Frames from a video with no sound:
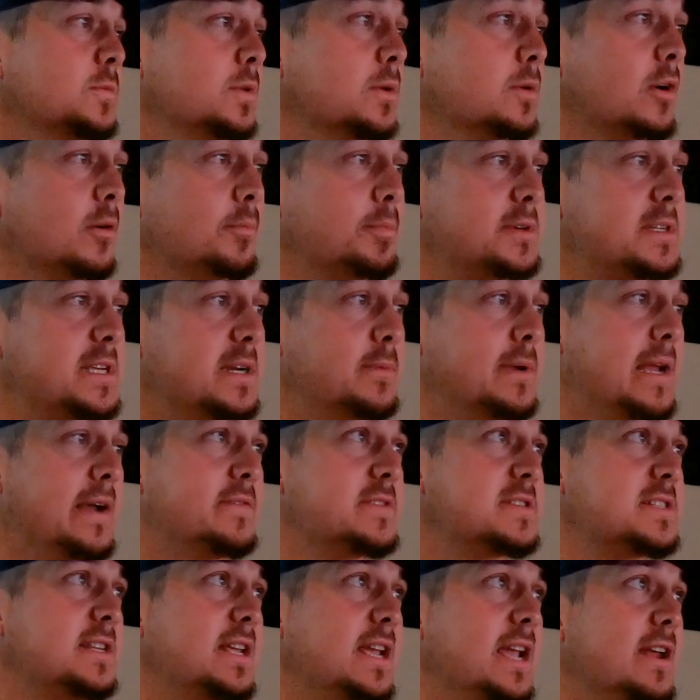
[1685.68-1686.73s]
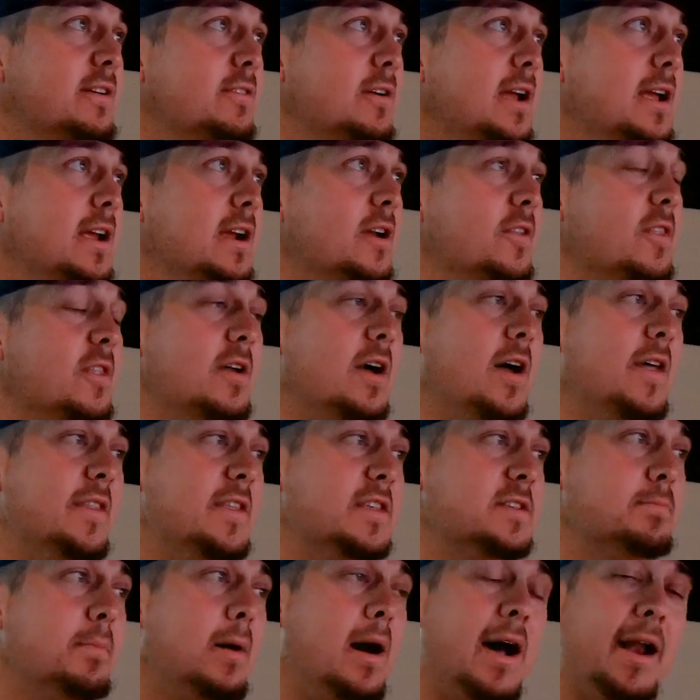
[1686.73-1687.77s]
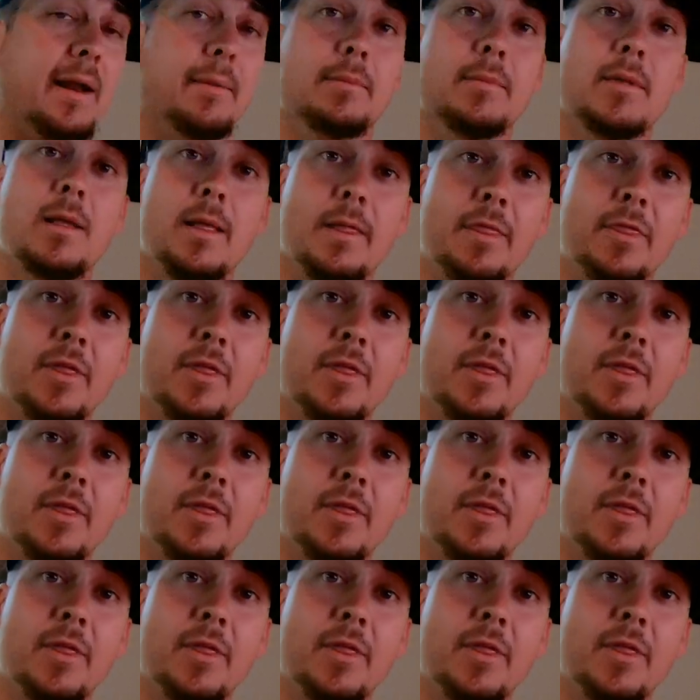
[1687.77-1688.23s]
We're going to pretend we have a stand right here on this bottom.